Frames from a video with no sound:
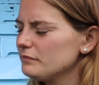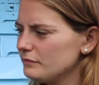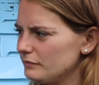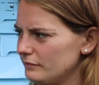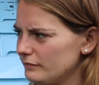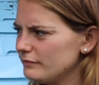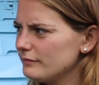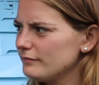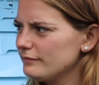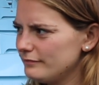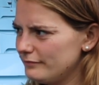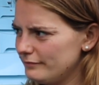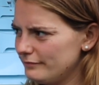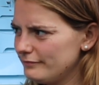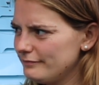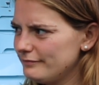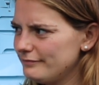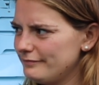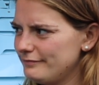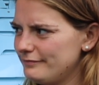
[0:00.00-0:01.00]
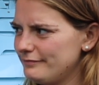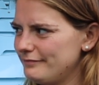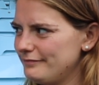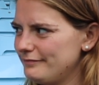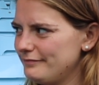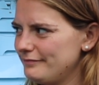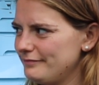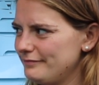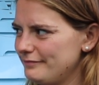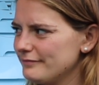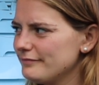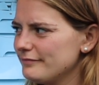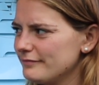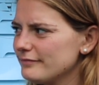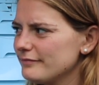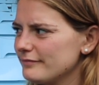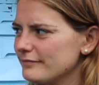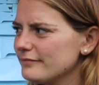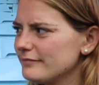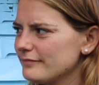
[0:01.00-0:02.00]

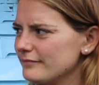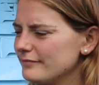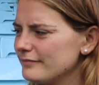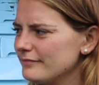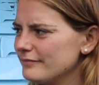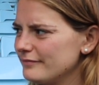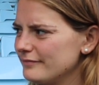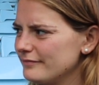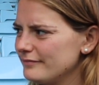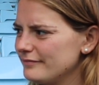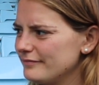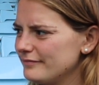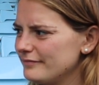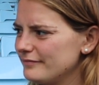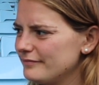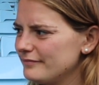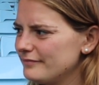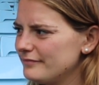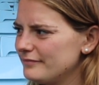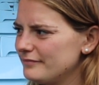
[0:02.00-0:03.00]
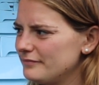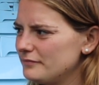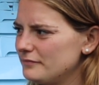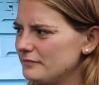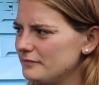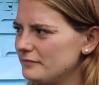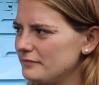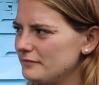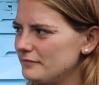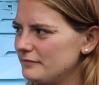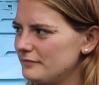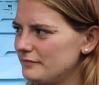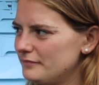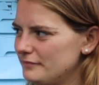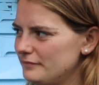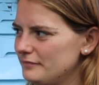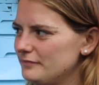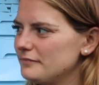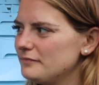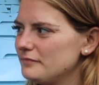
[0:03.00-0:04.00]

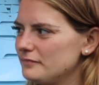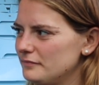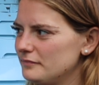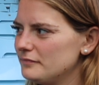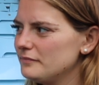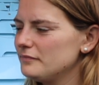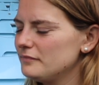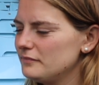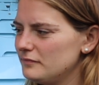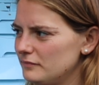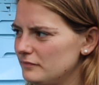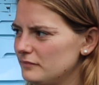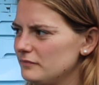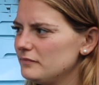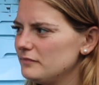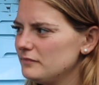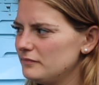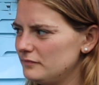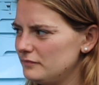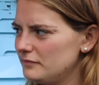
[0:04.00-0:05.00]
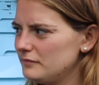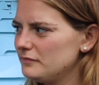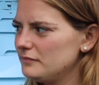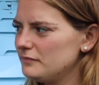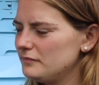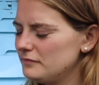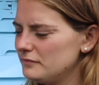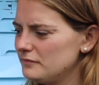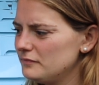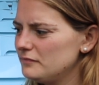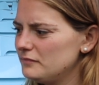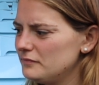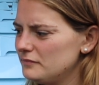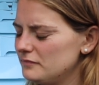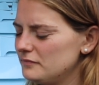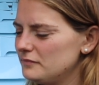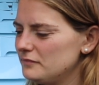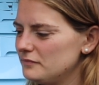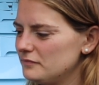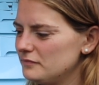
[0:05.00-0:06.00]

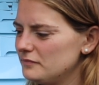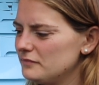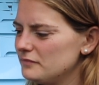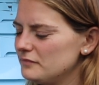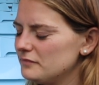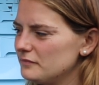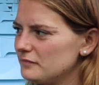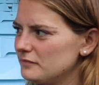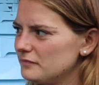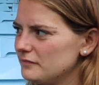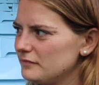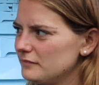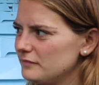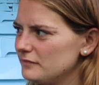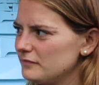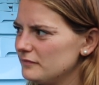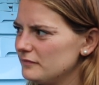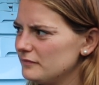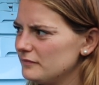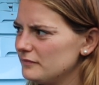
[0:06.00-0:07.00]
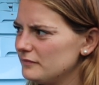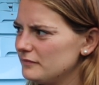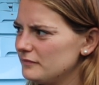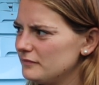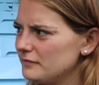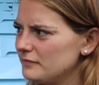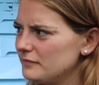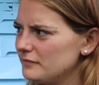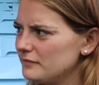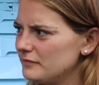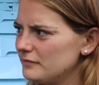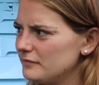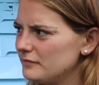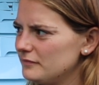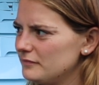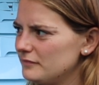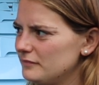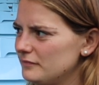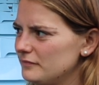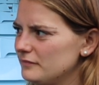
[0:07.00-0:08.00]
(silent)